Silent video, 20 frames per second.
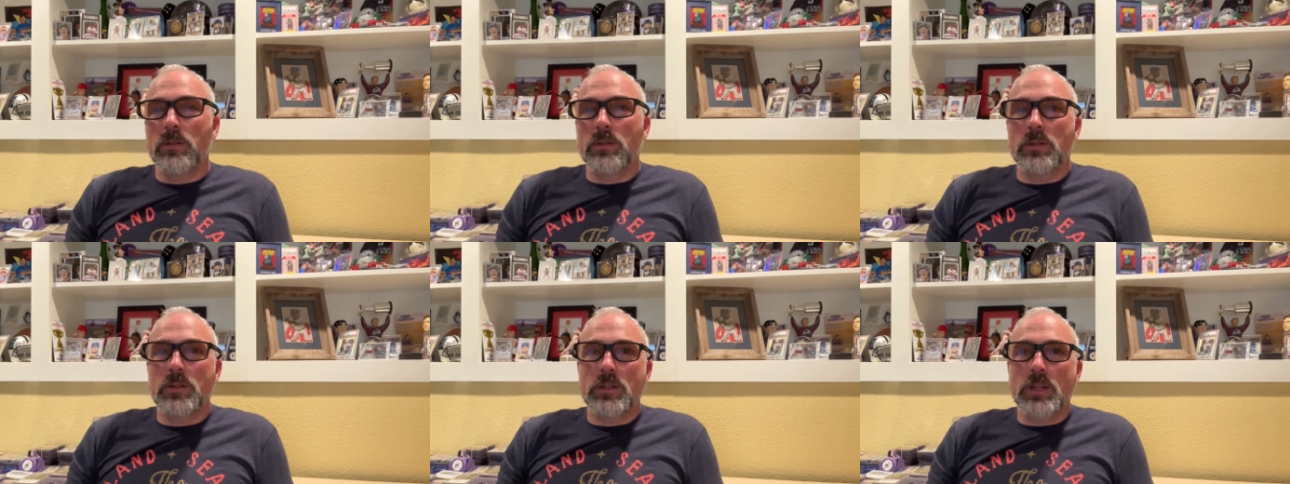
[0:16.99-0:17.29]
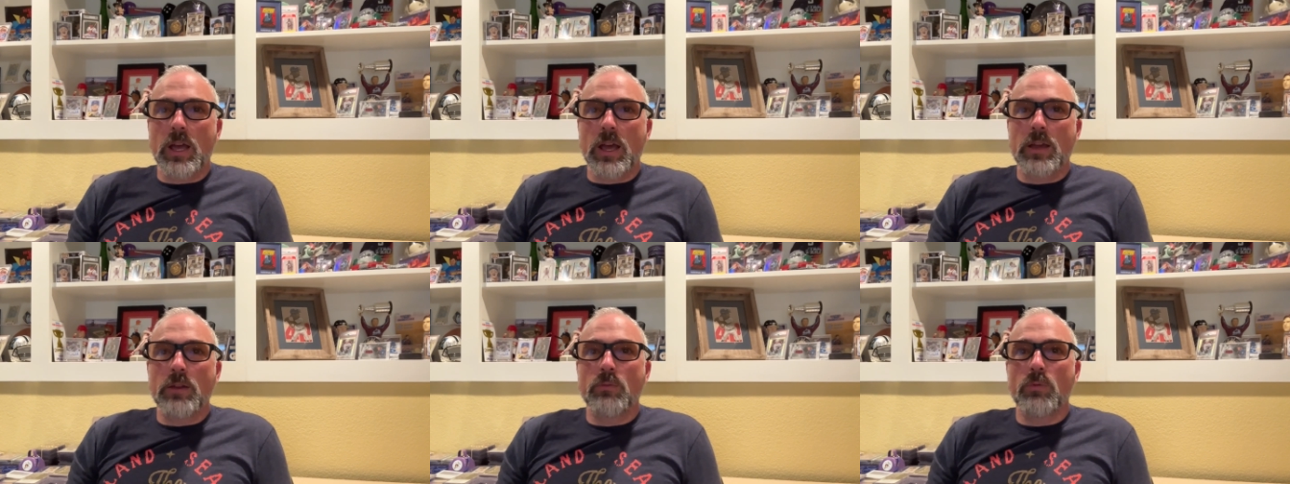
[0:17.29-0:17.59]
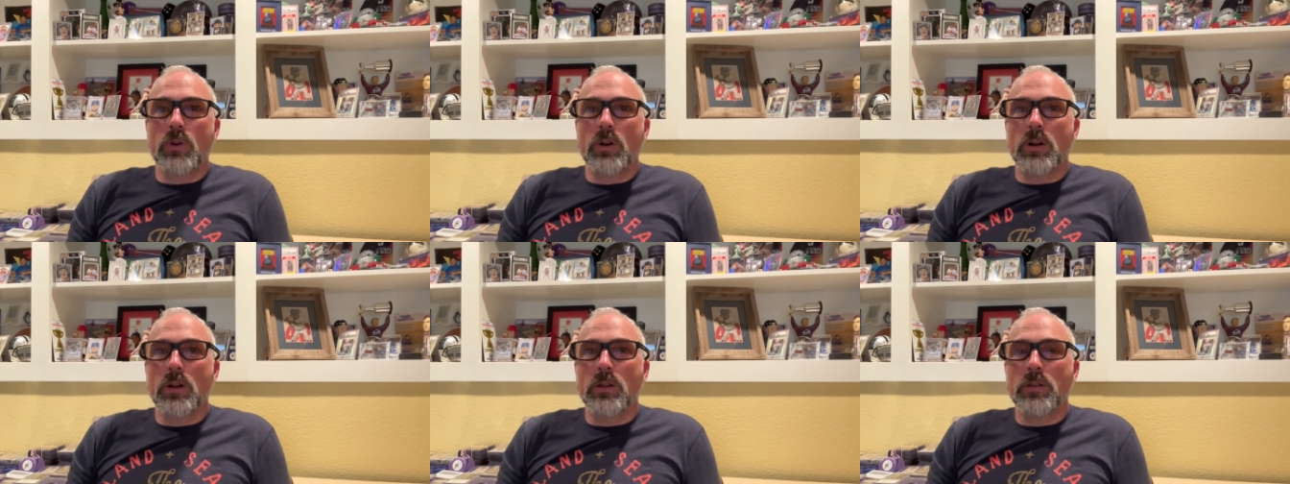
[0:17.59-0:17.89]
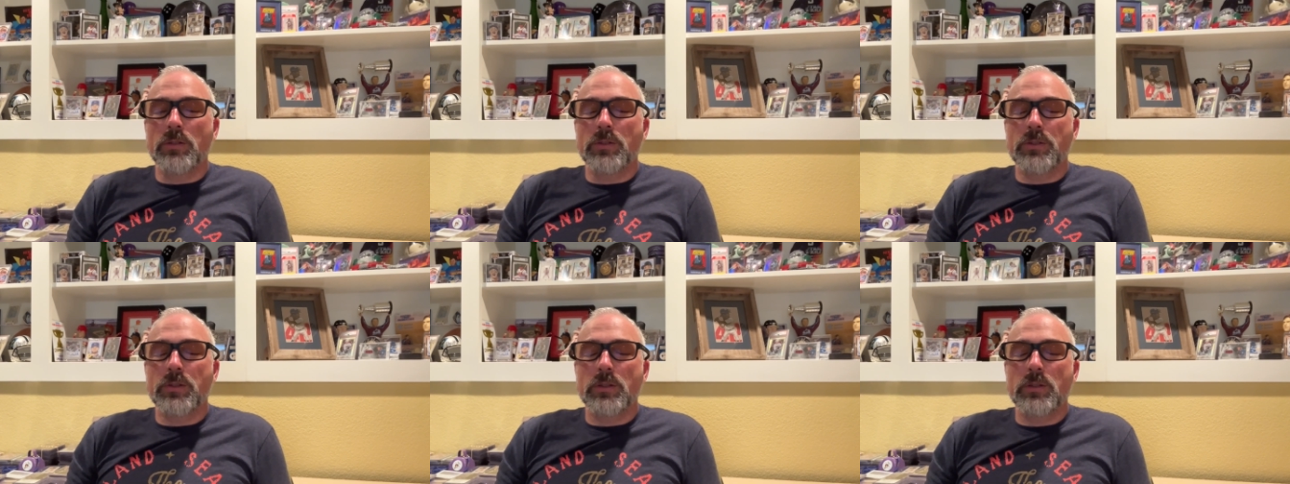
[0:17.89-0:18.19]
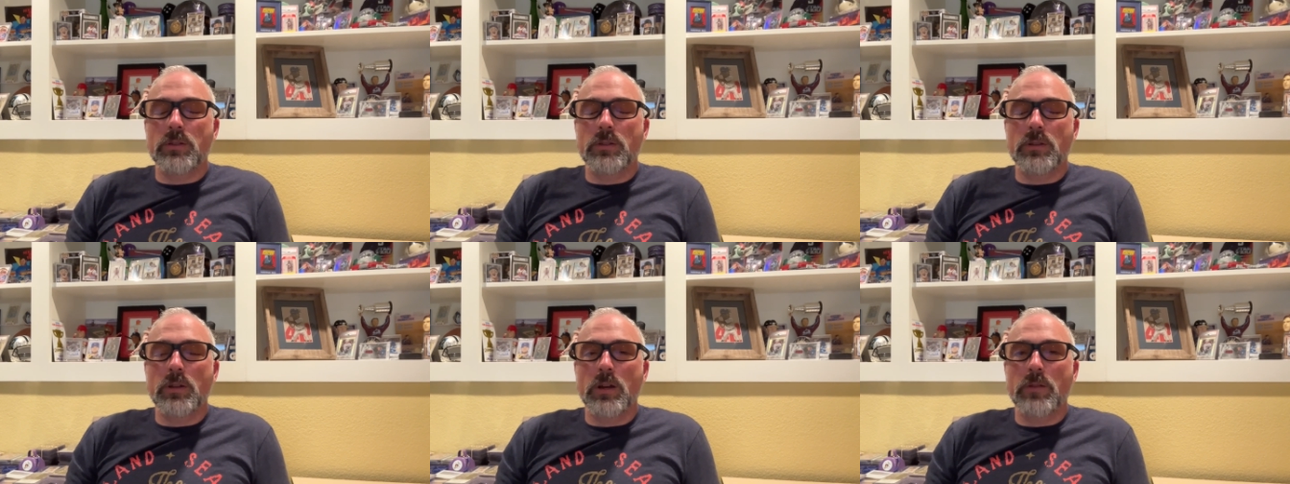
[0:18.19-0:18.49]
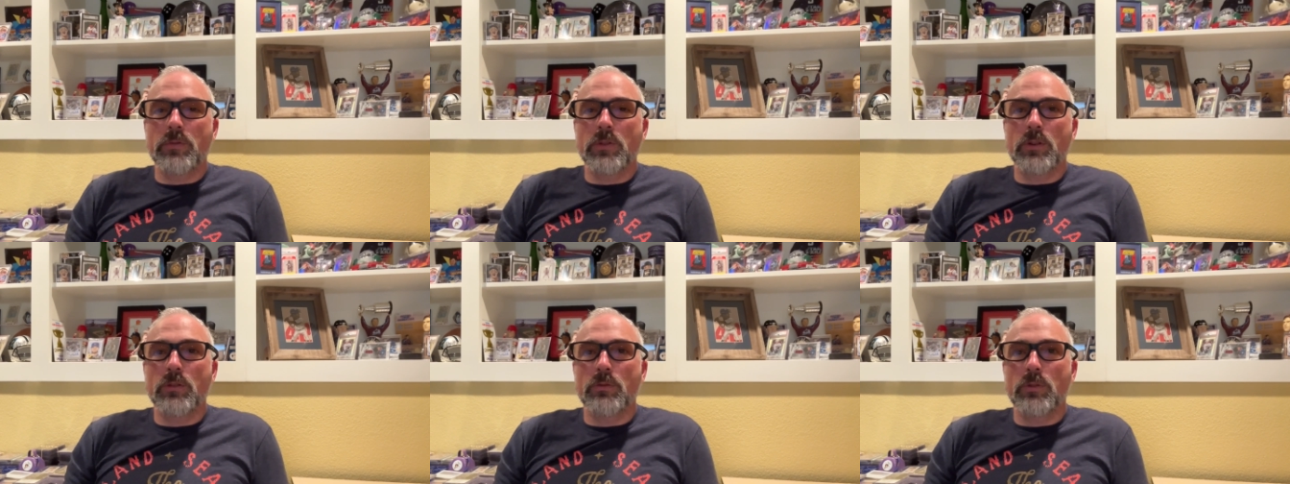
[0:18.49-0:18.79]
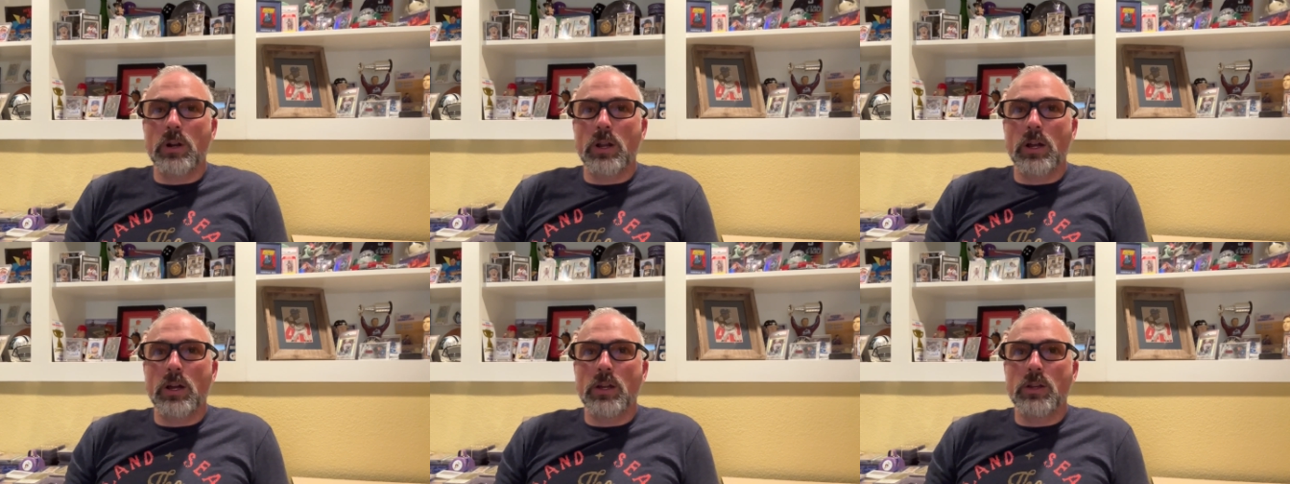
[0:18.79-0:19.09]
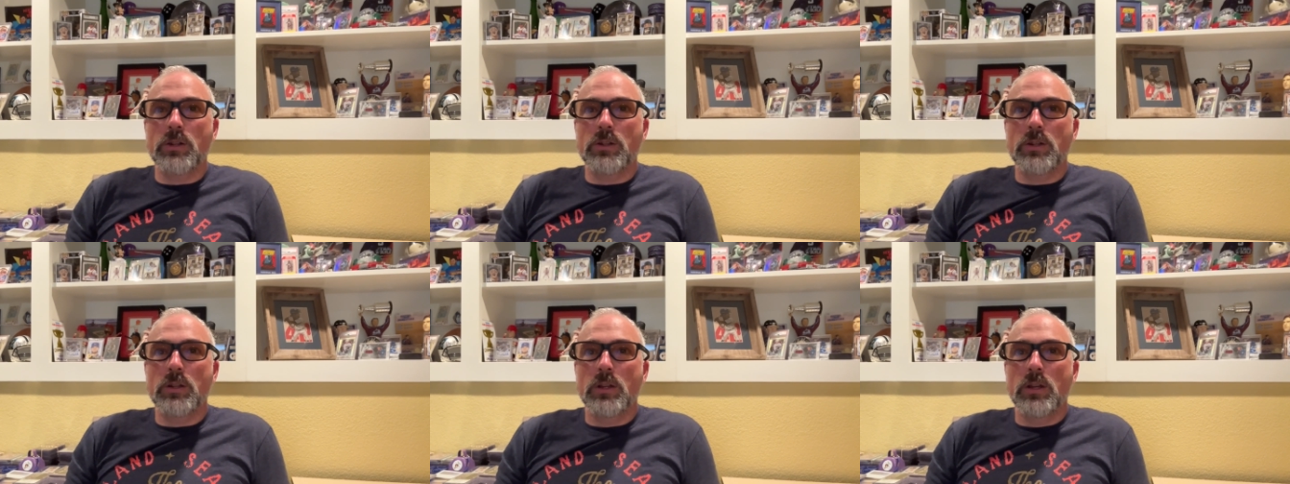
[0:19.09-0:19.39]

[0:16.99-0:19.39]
side walls of the garage,